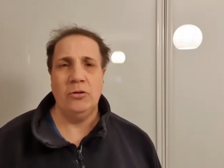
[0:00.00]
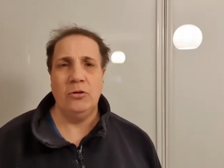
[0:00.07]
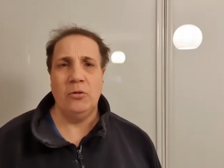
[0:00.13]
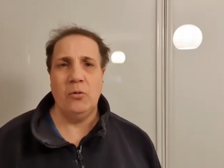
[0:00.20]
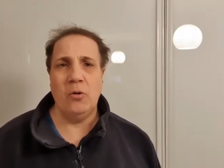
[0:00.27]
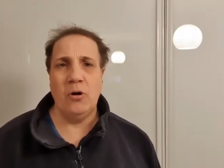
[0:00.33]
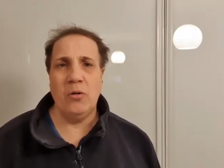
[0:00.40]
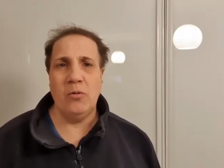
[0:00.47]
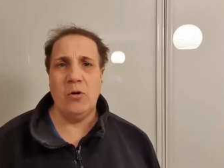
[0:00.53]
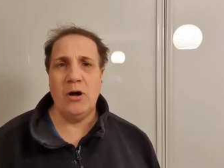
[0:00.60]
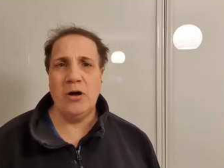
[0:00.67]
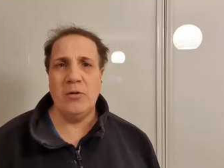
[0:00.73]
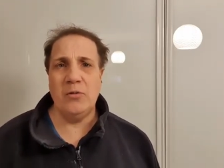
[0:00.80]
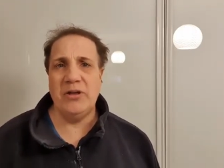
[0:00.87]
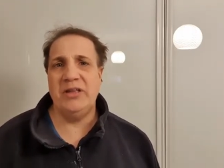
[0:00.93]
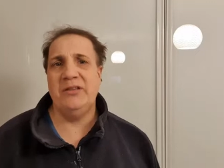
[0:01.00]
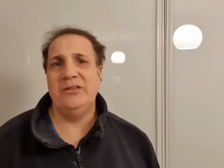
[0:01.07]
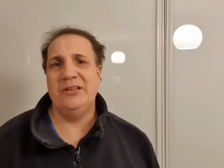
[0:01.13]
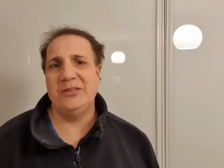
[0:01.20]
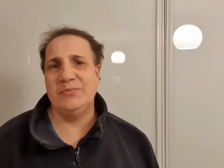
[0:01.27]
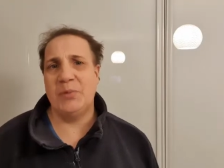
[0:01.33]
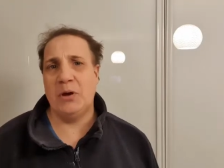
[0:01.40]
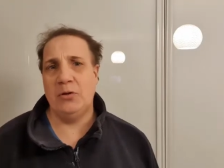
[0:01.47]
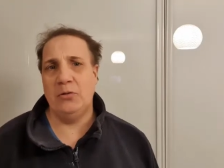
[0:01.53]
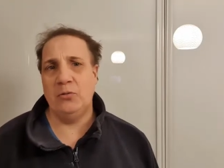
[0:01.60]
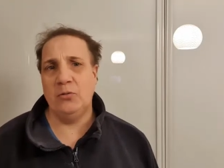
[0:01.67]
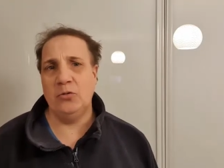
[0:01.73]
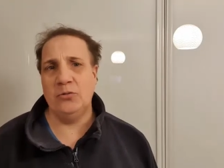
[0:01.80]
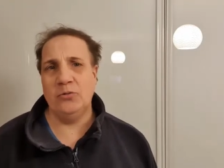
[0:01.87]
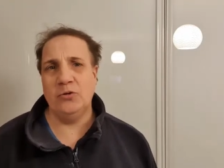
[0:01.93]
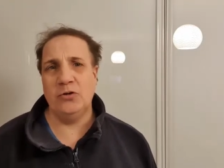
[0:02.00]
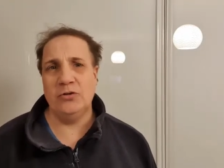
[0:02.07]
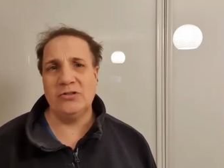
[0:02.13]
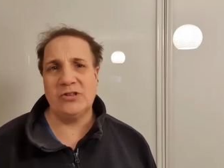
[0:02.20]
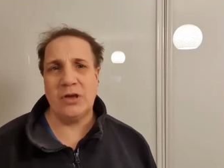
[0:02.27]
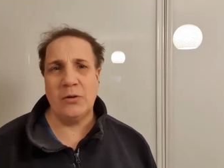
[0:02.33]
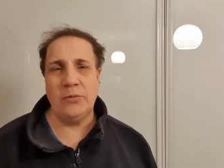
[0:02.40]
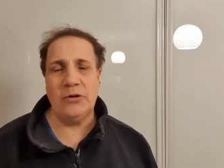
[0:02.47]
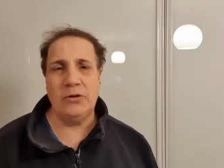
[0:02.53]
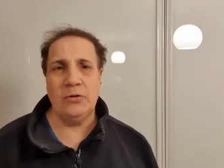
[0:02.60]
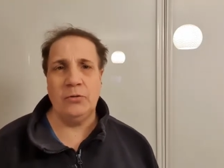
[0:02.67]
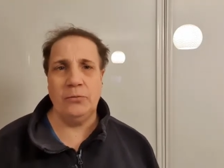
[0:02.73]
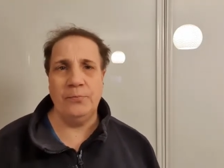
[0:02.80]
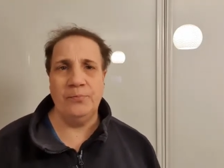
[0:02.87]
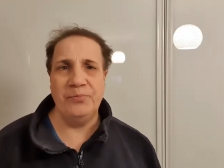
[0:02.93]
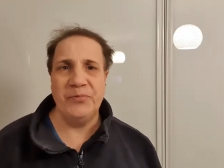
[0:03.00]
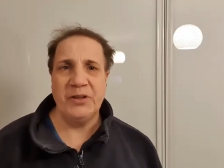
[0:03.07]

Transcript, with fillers: Why, why are we in this boat? What, what's going on?